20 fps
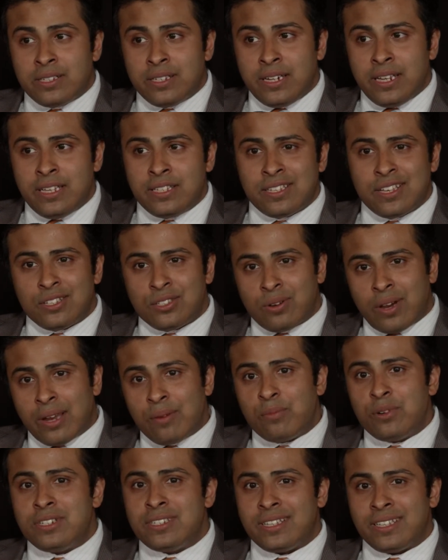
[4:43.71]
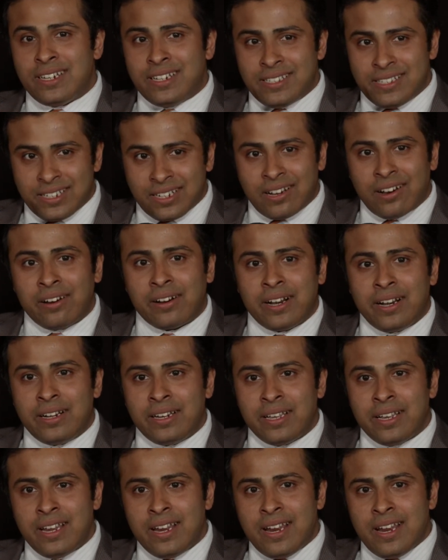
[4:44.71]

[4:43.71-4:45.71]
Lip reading: cities, so I would say that it's current.